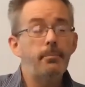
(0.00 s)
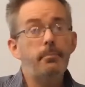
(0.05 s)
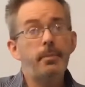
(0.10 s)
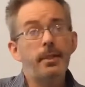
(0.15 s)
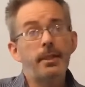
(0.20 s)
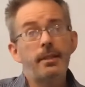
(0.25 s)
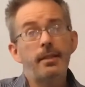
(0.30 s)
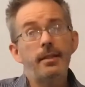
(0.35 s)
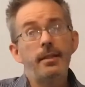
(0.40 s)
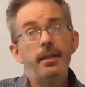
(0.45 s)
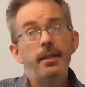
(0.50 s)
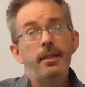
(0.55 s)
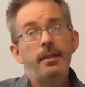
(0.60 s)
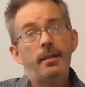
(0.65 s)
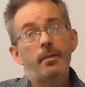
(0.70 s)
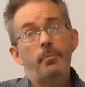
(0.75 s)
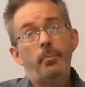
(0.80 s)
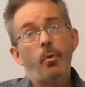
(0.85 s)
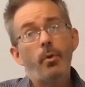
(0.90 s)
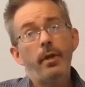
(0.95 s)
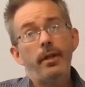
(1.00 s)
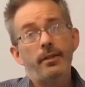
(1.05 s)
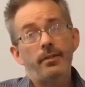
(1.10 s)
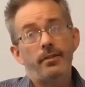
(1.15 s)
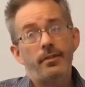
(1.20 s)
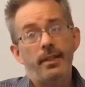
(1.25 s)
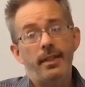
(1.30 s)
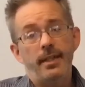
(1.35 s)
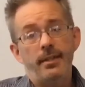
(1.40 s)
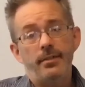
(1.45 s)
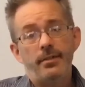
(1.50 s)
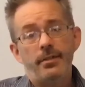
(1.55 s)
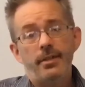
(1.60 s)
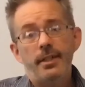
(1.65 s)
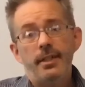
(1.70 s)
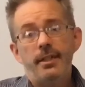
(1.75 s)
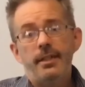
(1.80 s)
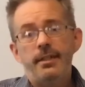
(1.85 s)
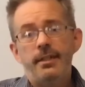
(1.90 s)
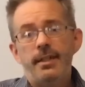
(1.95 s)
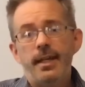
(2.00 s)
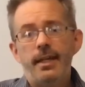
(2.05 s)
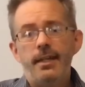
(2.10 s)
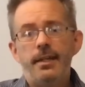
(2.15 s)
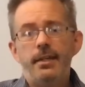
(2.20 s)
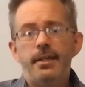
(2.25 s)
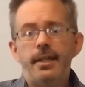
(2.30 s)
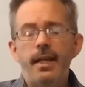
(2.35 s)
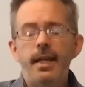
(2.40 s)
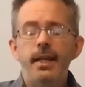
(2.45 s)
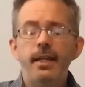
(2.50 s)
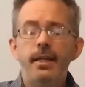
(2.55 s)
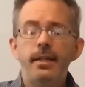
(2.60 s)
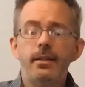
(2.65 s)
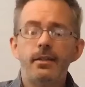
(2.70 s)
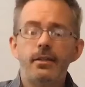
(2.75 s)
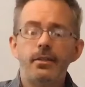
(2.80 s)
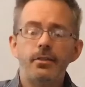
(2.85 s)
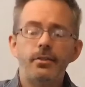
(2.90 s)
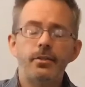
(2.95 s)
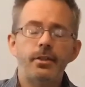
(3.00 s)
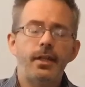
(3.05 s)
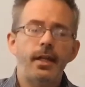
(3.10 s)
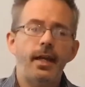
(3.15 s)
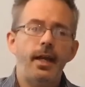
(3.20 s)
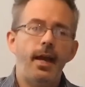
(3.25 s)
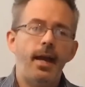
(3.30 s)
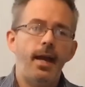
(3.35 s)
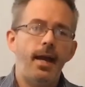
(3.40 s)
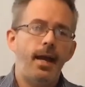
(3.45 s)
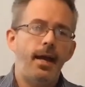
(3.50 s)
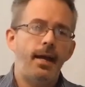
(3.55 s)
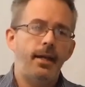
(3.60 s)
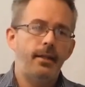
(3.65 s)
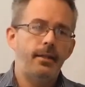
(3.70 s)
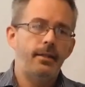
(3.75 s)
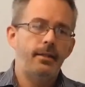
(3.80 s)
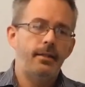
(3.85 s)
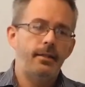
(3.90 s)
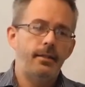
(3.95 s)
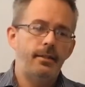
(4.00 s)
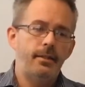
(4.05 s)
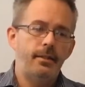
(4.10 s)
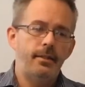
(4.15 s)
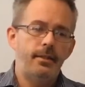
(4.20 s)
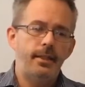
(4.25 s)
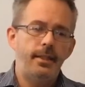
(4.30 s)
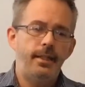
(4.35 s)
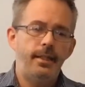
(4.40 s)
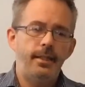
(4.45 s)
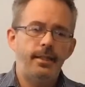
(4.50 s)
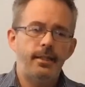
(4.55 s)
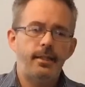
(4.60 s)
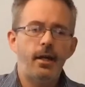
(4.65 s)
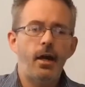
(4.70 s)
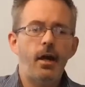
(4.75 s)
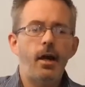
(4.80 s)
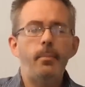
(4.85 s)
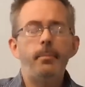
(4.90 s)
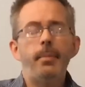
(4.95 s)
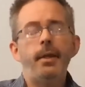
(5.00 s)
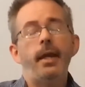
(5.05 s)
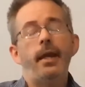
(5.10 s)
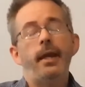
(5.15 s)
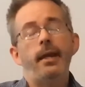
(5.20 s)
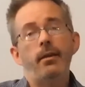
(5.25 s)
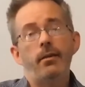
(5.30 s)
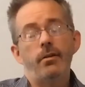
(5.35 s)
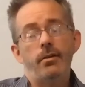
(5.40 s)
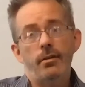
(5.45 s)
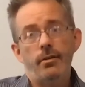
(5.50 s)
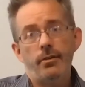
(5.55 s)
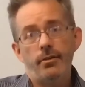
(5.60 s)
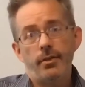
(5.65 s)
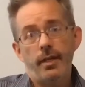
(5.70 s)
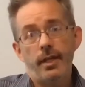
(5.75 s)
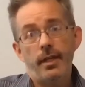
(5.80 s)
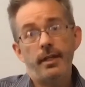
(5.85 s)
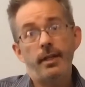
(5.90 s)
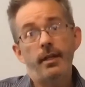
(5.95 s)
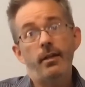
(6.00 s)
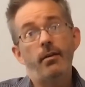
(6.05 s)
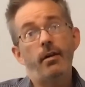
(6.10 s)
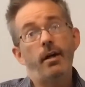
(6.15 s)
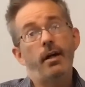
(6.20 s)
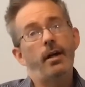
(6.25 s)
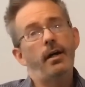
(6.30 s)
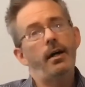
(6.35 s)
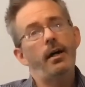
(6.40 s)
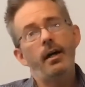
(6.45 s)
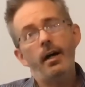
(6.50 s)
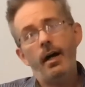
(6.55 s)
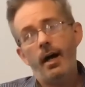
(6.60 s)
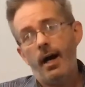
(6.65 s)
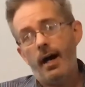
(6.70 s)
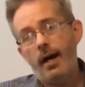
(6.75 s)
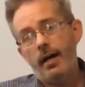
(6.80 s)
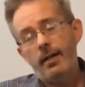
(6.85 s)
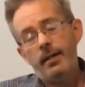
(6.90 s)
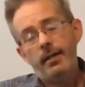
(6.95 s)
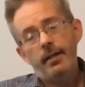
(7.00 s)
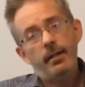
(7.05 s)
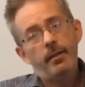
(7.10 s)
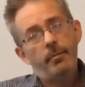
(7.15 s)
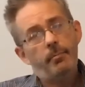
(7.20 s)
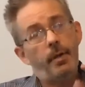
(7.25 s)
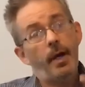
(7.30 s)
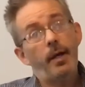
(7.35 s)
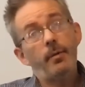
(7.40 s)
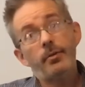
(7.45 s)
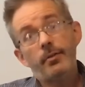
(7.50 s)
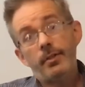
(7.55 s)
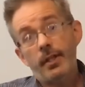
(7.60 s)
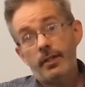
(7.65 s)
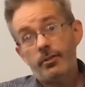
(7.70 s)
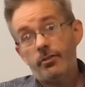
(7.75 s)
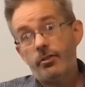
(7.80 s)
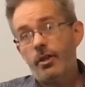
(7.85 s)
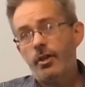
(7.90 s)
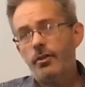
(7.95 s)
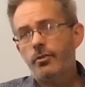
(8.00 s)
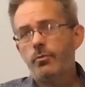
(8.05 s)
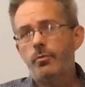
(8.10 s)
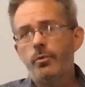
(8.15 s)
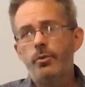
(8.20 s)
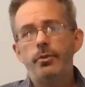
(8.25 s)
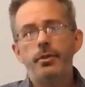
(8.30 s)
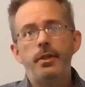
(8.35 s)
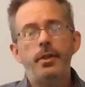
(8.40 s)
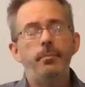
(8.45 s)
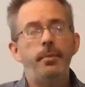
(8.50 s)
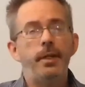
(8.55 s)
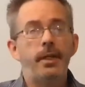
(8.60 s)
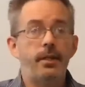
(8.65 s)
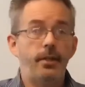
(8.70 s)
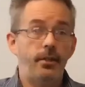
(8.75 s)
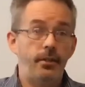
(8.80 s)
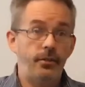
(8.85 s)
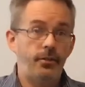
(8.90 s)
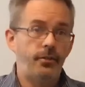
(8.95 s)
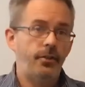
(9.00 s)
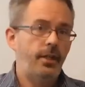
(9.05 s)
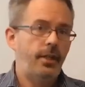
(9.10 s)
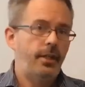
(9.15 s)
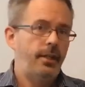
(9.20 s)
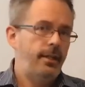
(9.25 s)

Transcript: But the point is this, that you can't look at the copy errors and go, aha, Bible's not trustworthy because